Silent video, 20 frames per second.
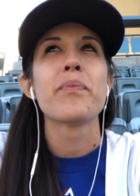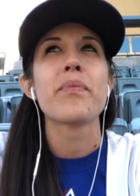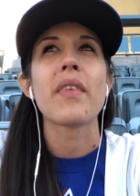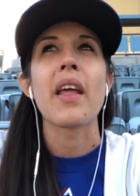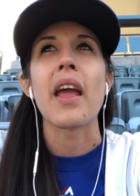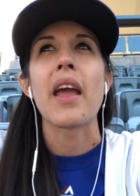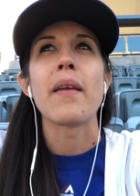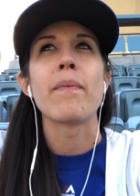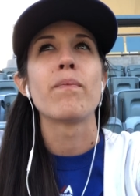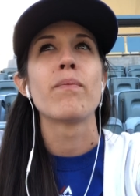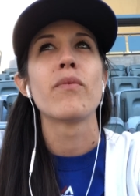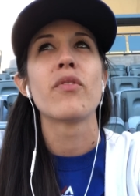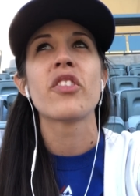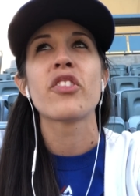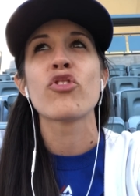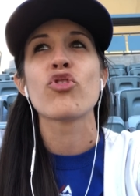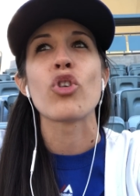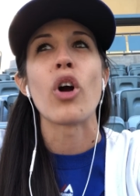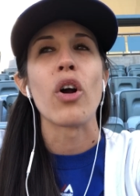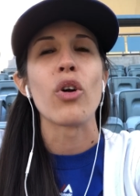They
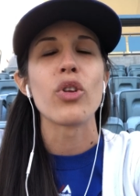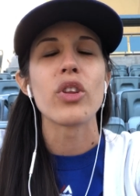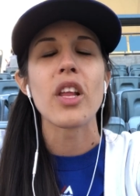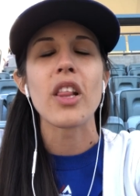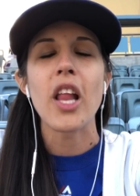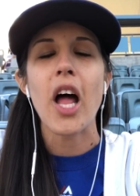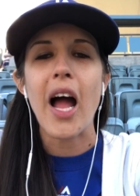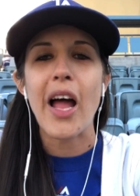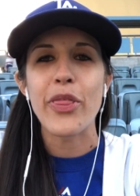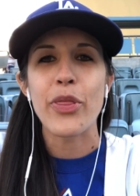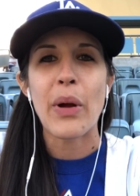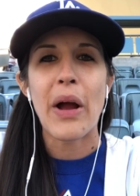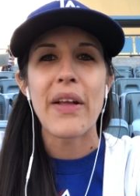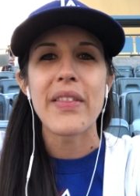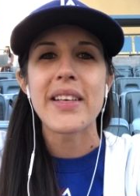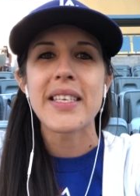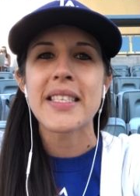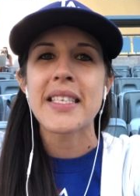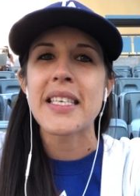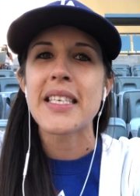struggled a lot
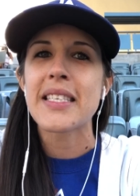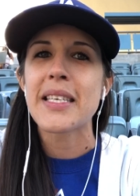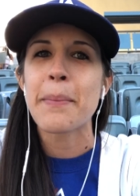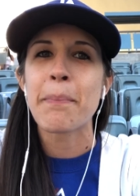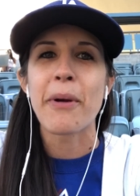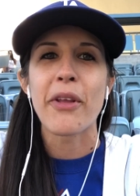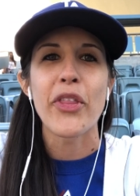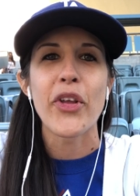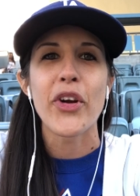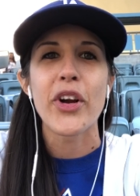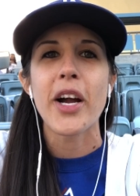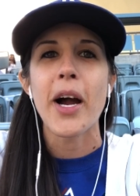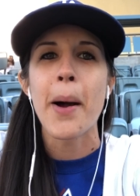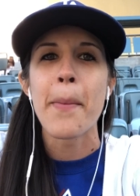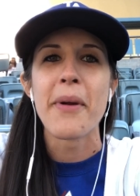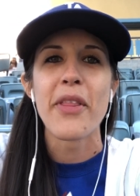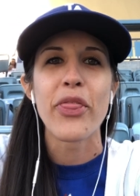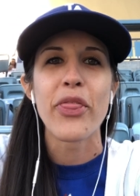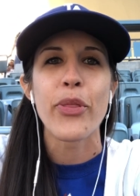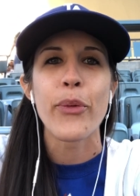throughout the season, but they're
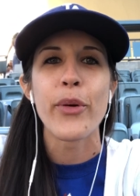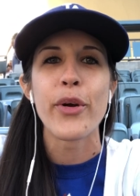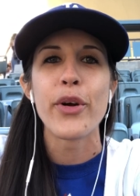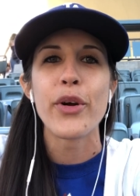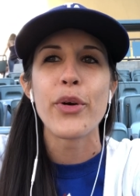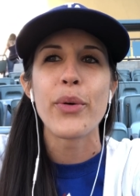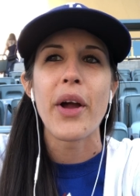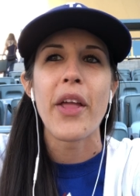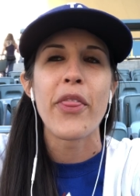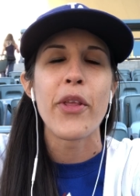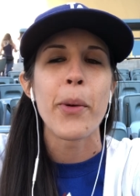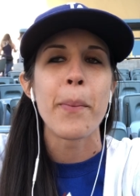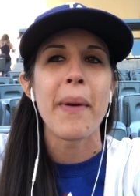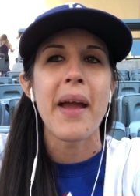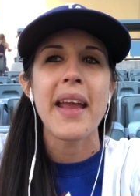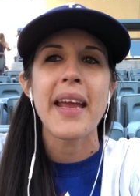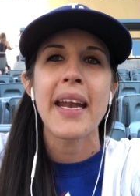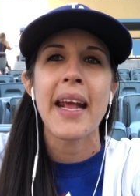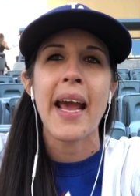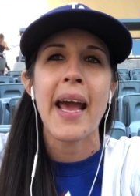coming through and they're
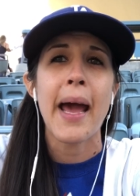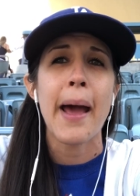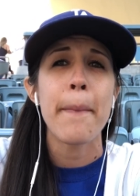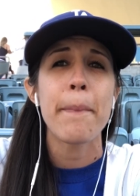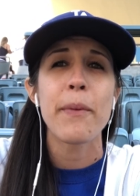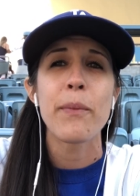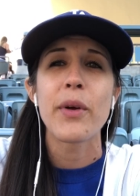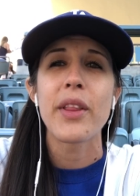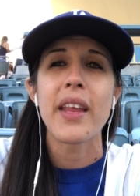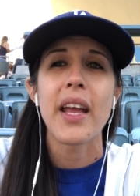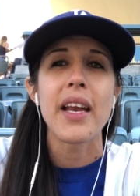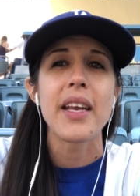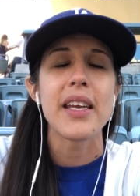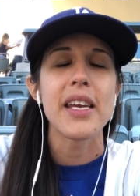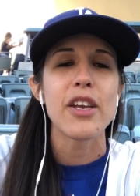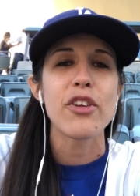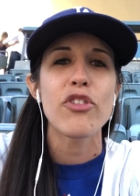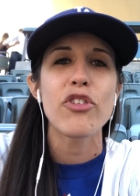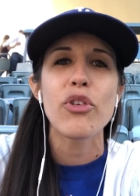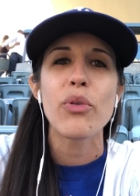making it happen when they
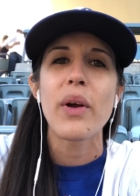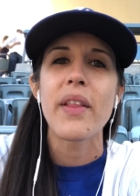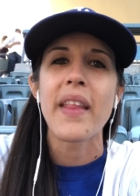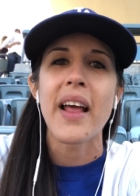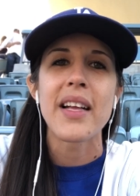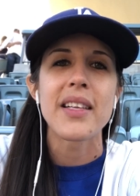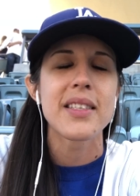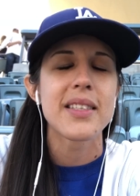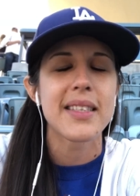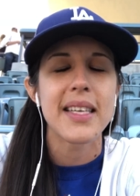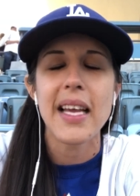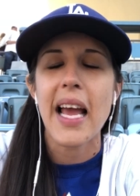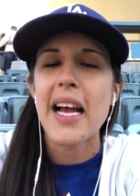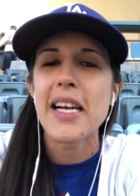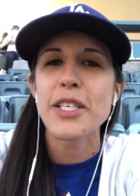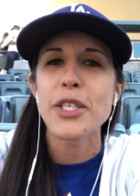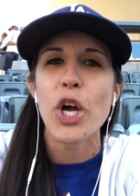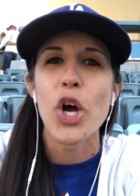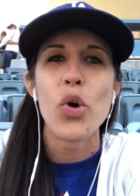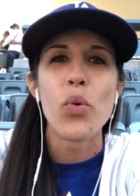need to. And that's,
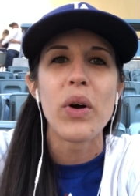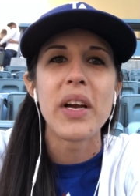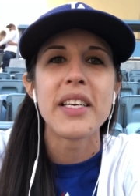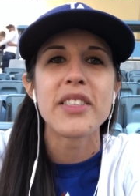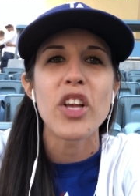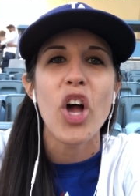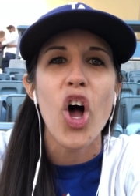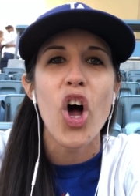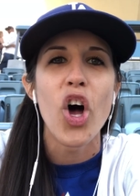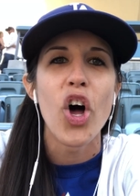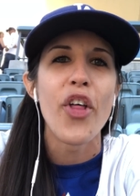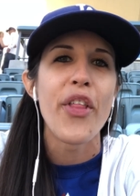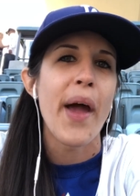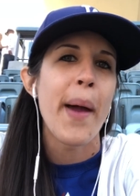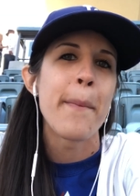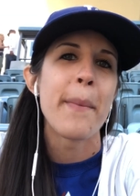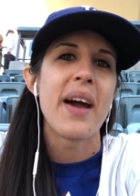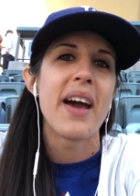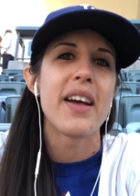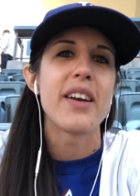as always, all
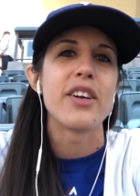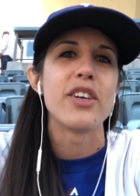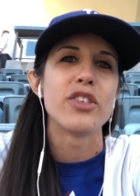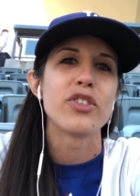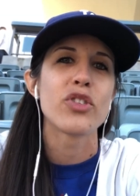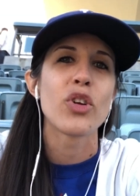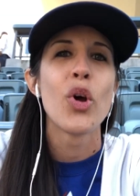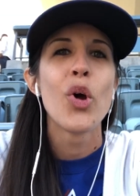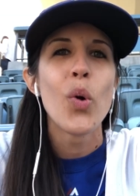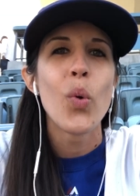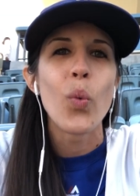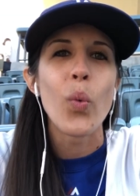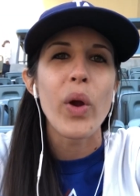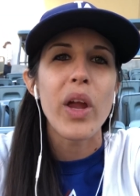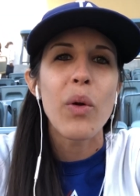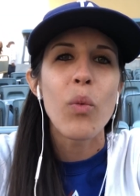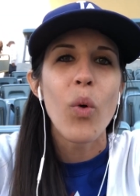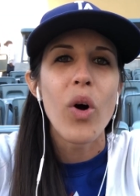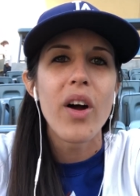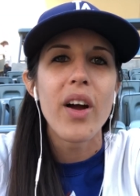that matters.
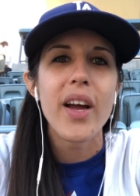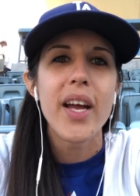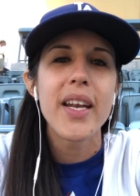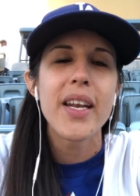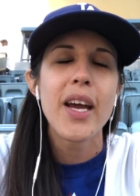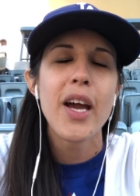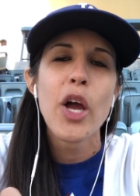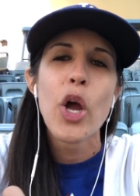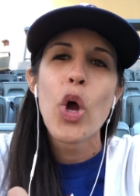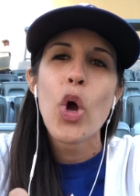We won.